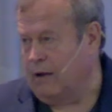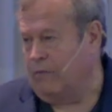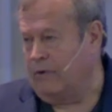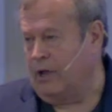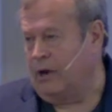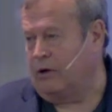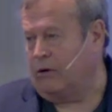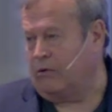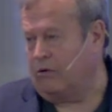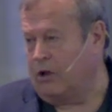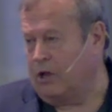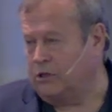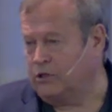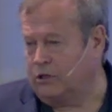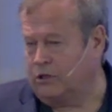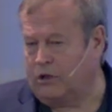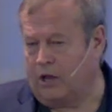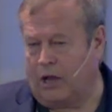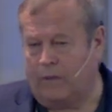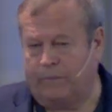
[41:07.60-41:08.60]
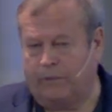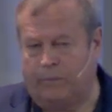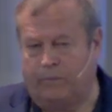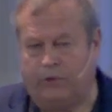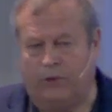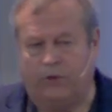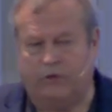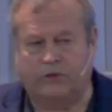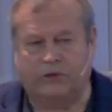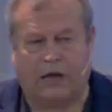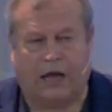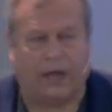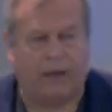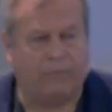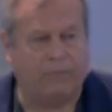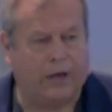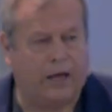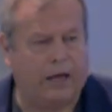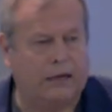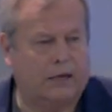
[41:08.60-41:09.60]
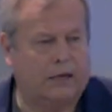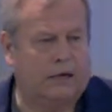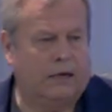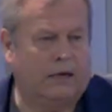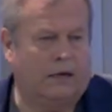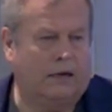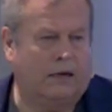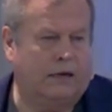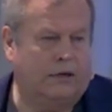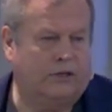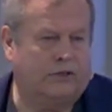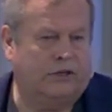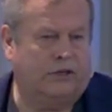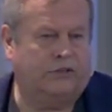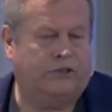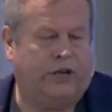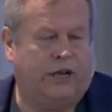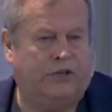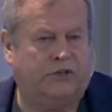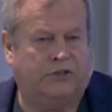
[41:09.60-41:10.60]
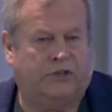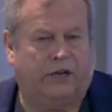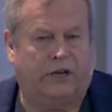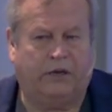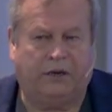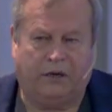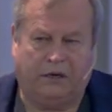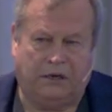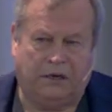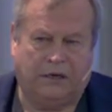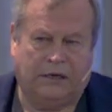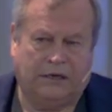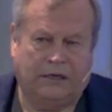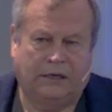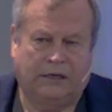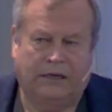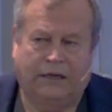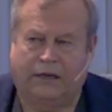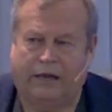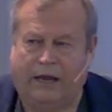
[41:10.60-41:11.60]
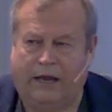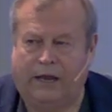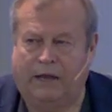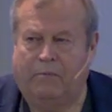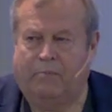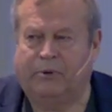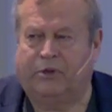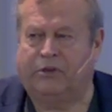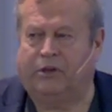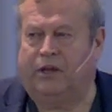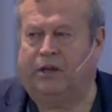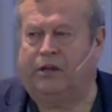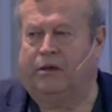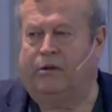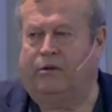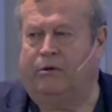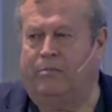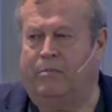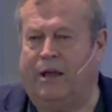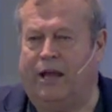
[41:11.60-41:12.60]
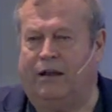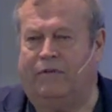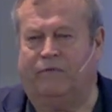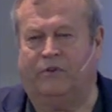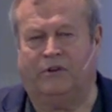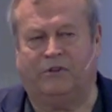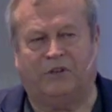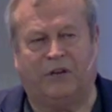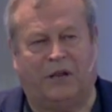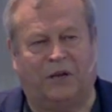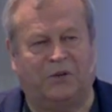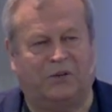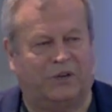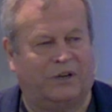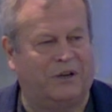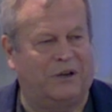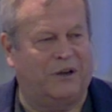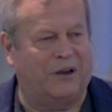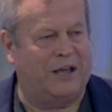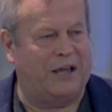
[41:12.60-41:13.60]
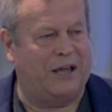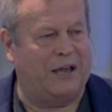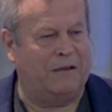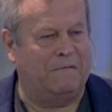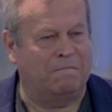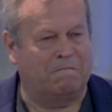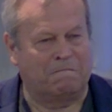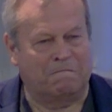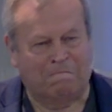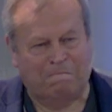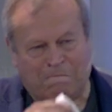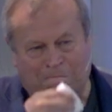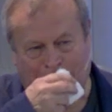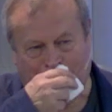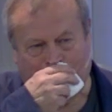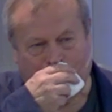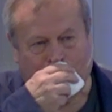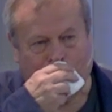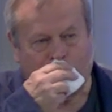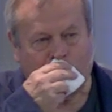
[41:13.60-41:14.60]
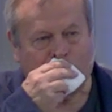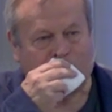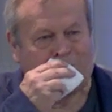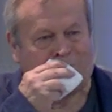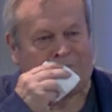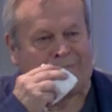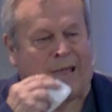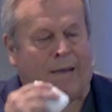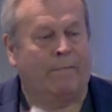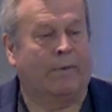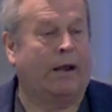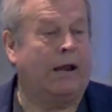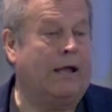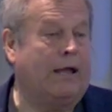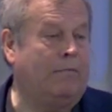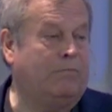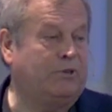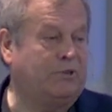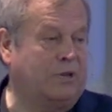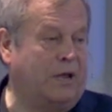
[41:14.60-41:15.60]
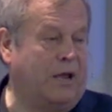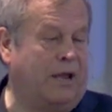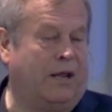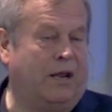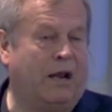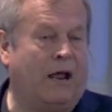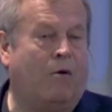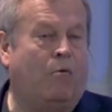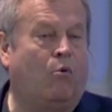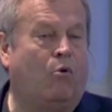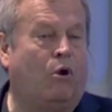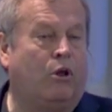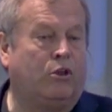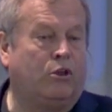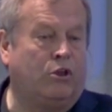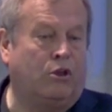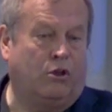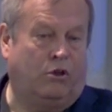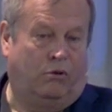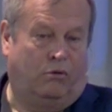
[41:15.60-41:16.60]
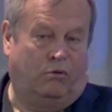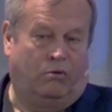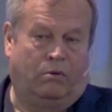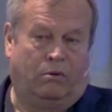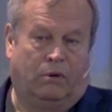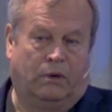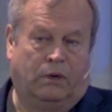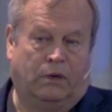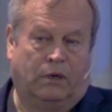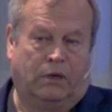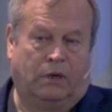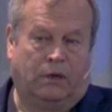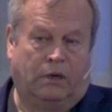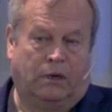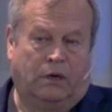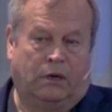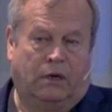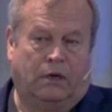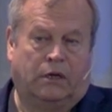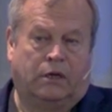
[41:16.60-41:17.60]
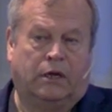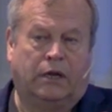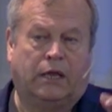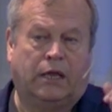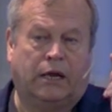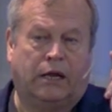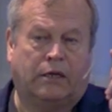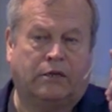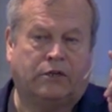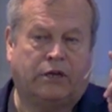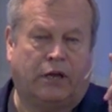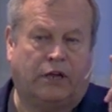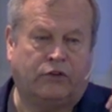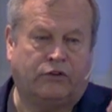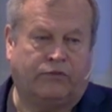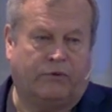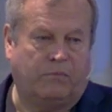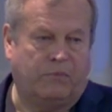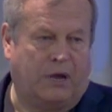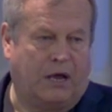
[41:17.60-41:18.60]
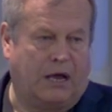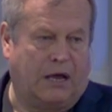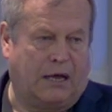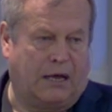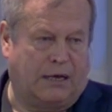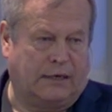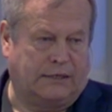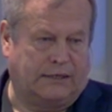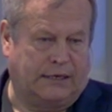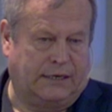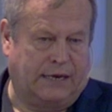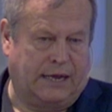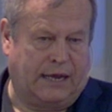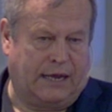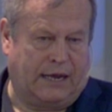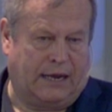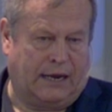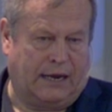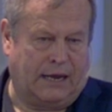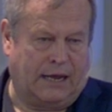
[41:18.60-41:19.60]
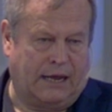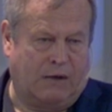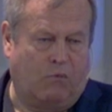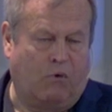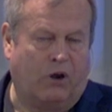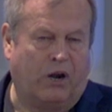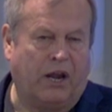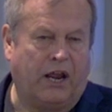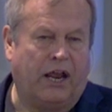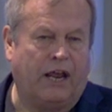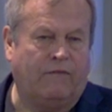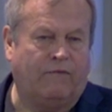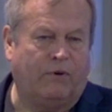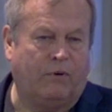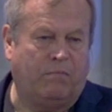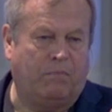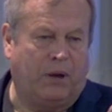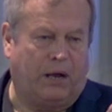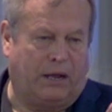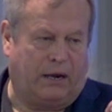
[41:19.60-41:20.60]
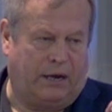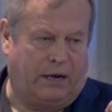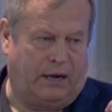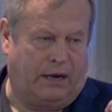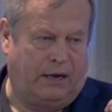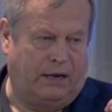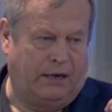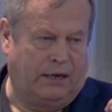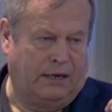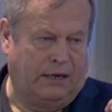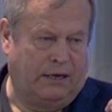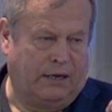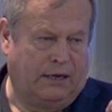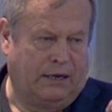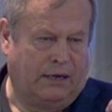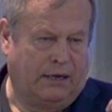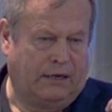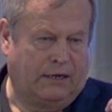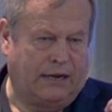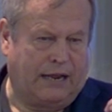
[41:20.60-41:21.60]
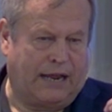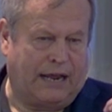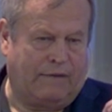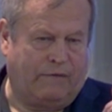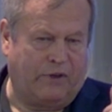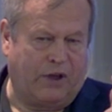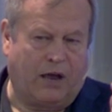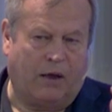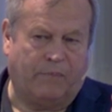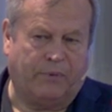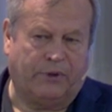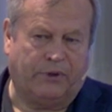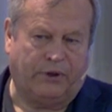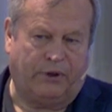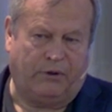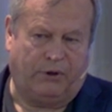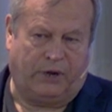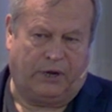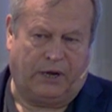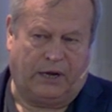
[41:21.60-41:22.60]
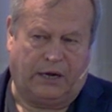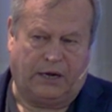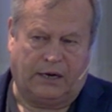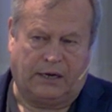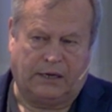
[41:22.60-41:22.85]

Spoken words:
running across the top of the pews, I'm not suggesting any particular manifestation today, but I am saying I want you to get a touch from God today. I want everybody to have the opportunity